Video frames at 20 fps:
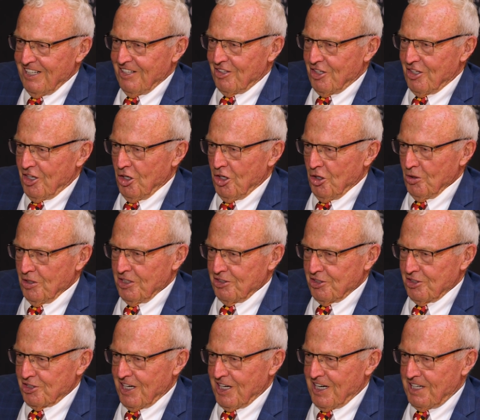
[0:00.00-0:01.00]
the Hogan
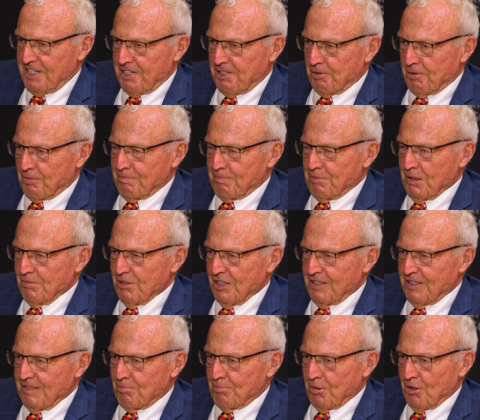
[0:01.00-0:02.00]
side in the
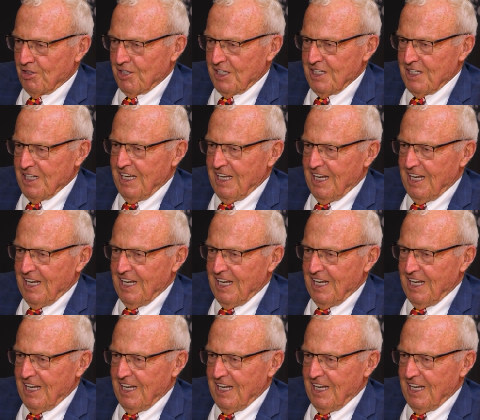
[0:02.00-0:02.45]
Republican Party,